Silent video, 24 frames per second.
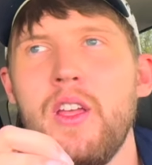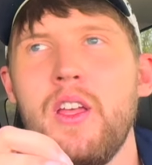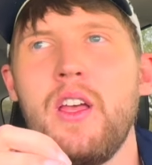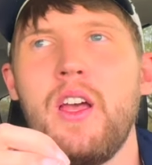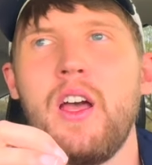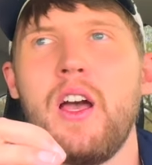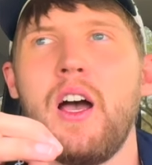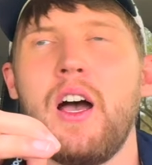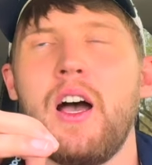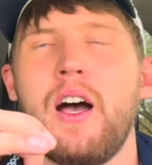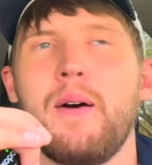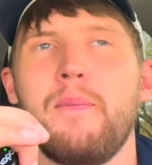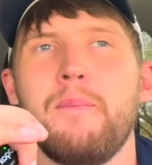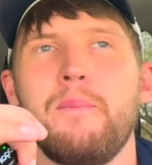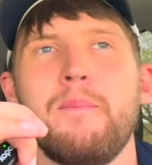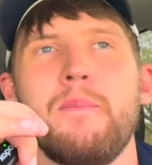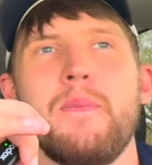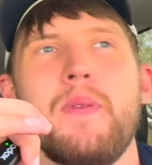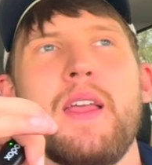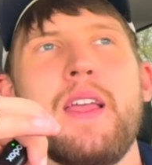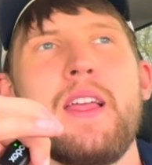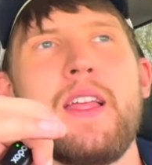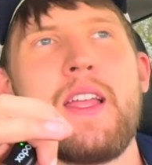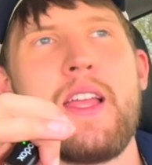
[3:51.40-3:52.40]

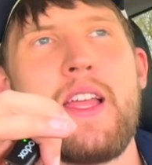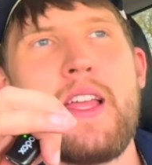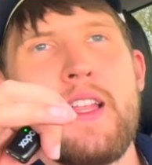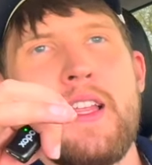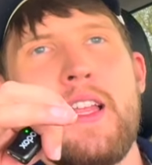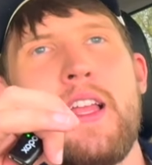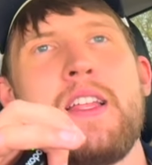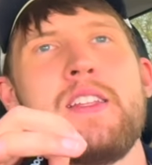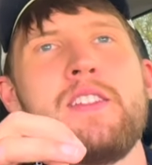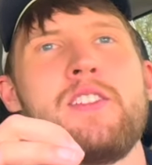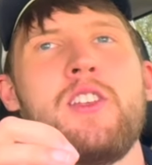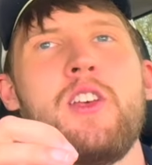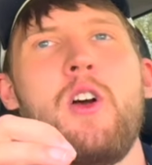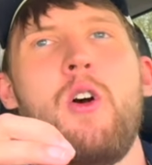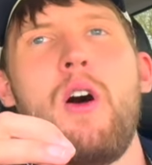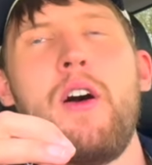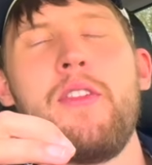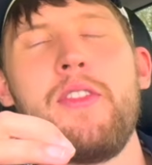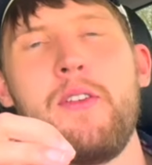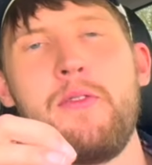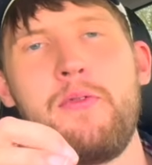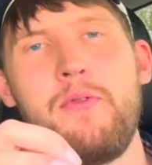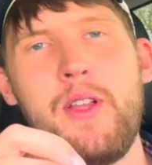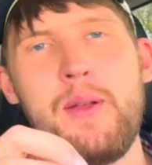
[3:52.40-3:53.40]
And so
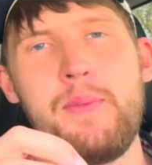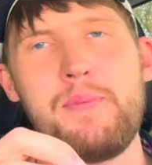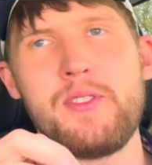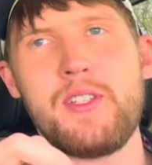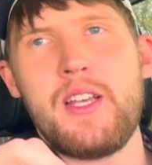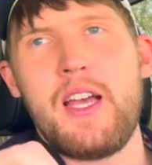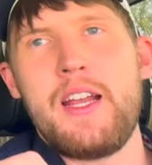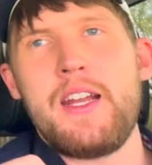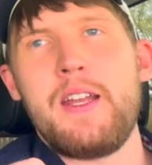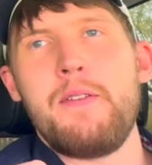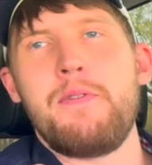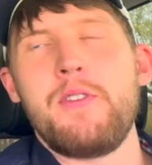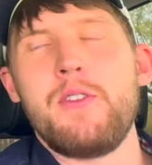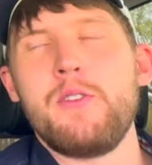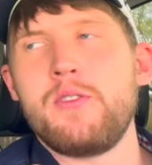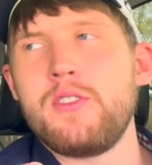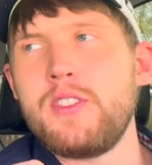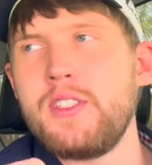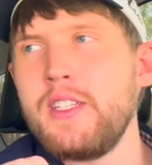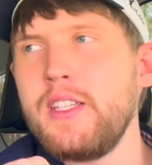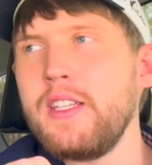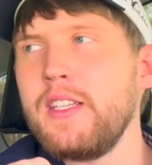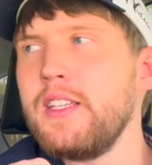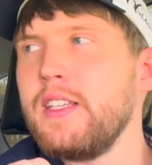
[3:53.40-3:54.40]
on the flip side, if you
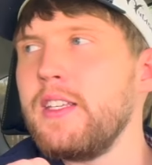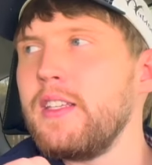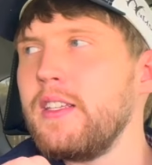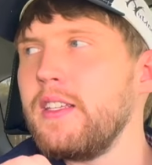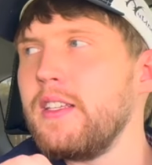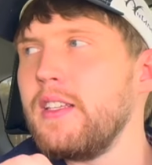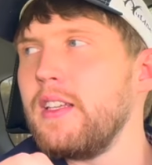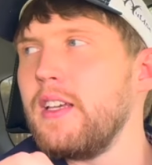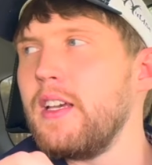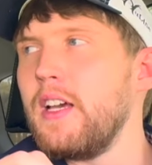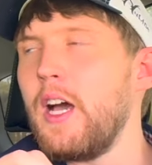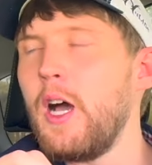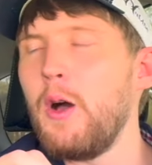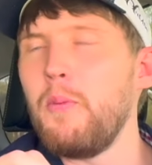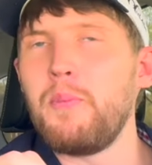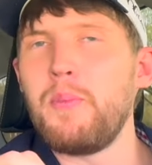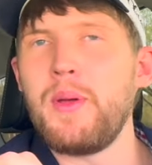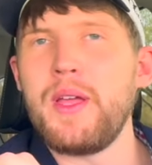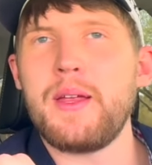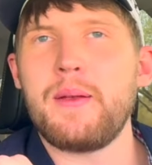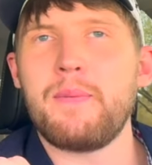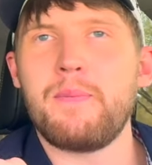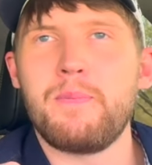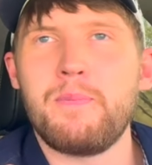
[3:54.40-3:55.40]
see a
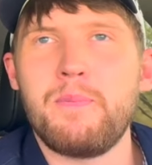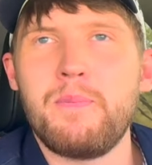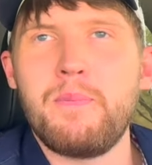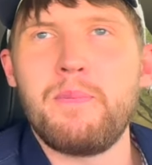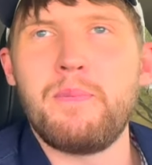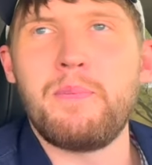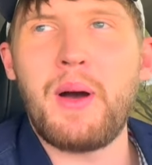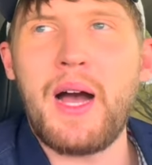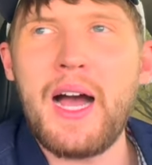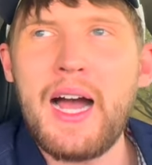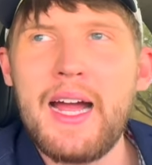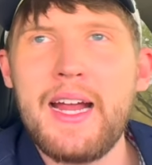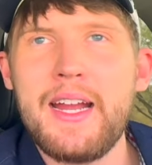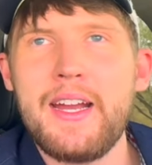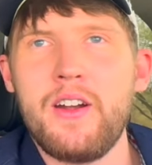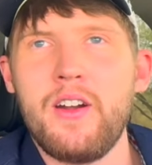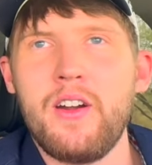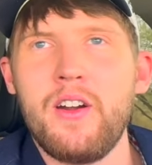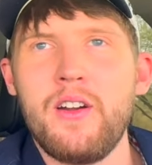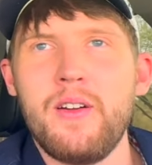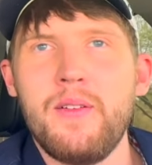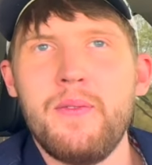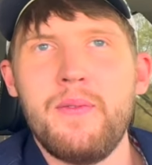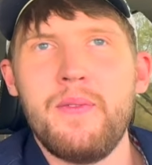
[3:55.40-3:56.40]
big
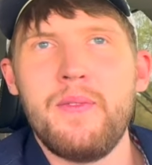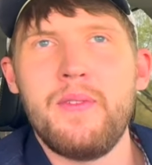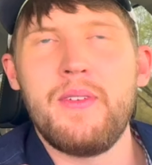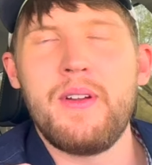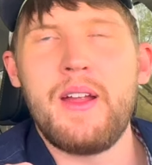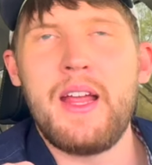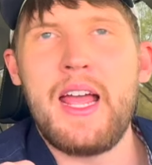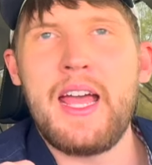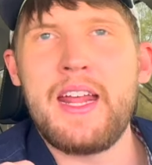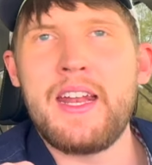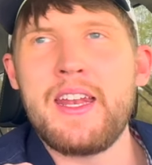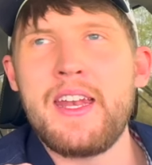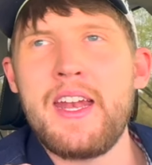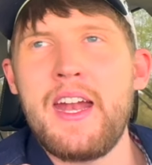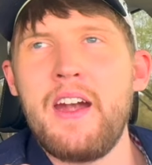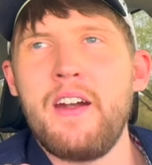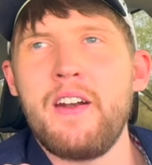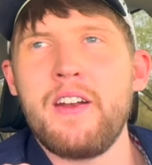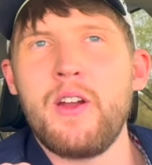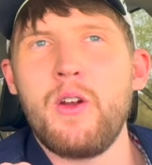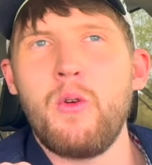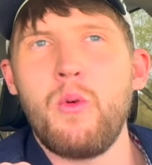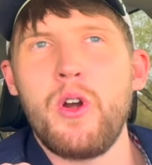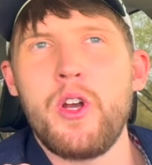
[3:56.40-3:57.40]
buyer at an
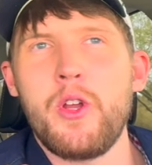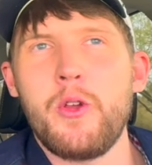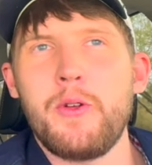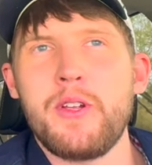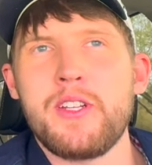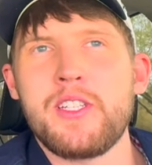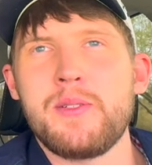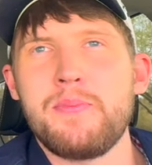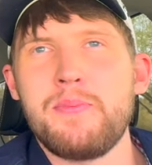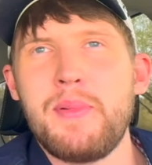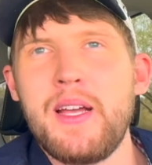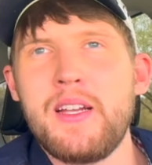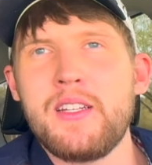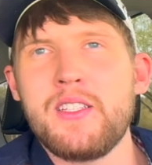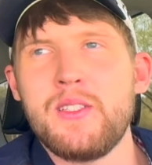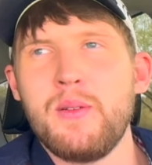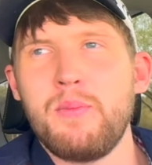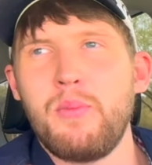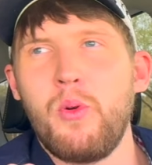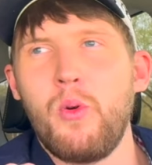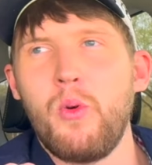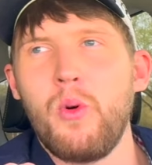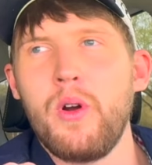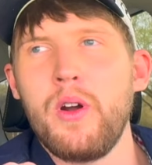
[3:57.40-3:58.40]
area where you expect
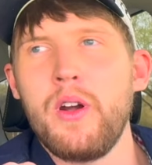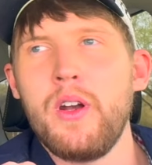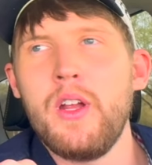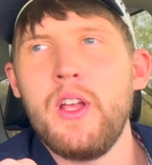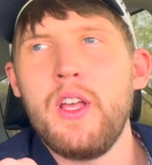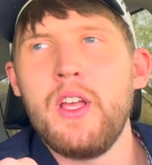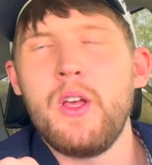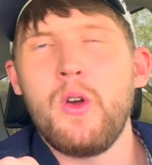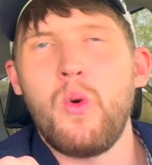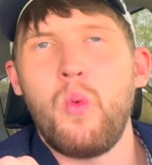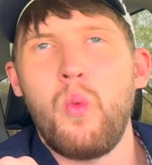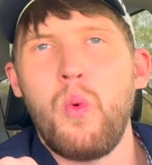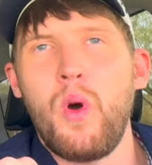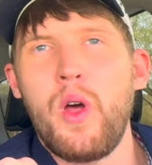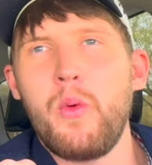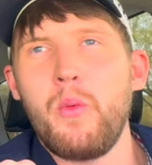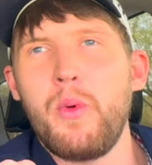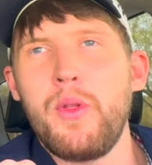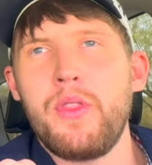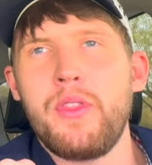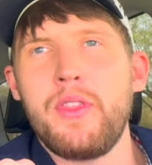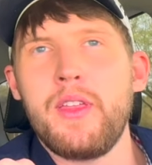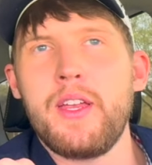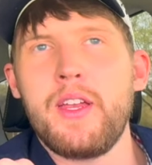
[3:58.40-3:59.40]
support, one
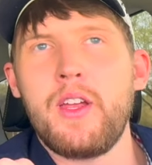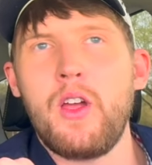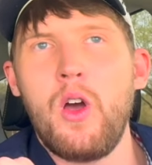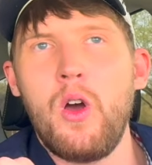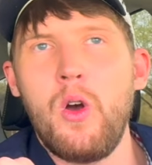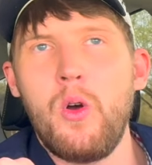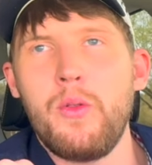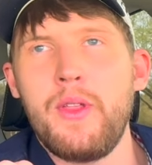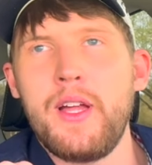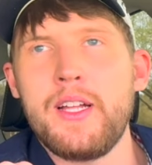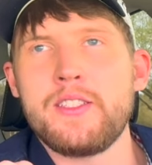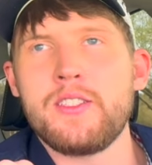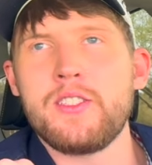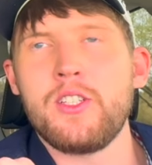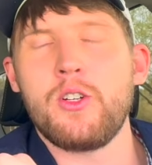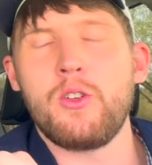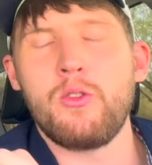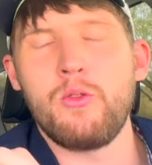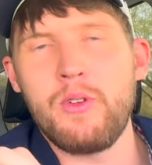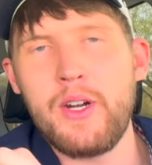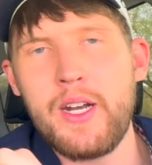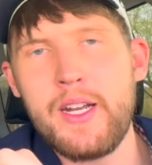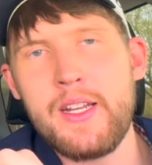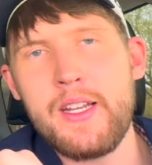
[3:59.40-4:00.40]
would think, oh, that's a
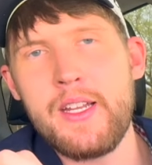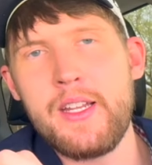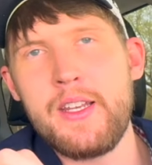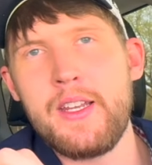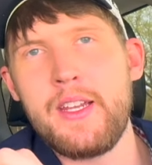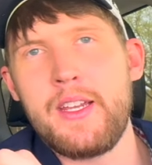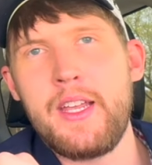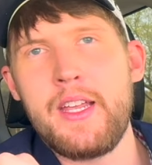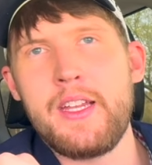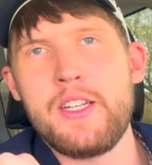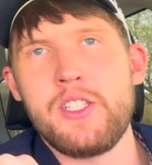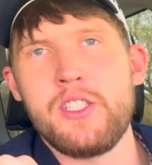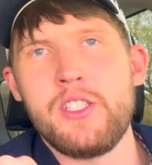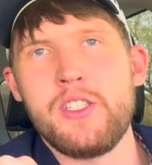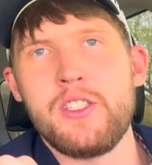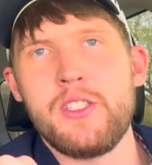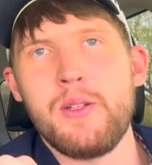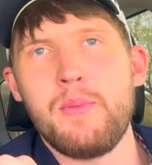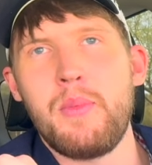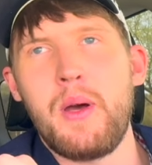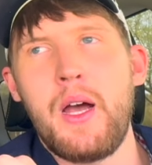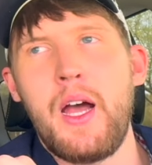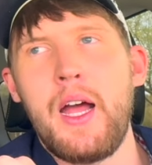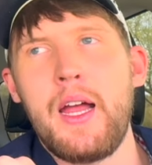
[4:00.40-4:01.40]
great indication to
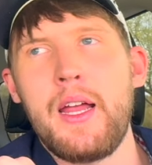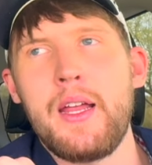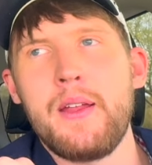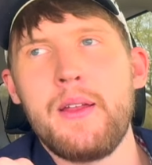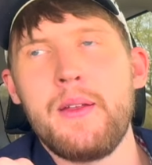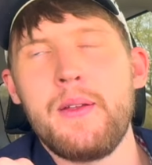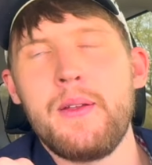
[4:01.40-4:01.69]
buy.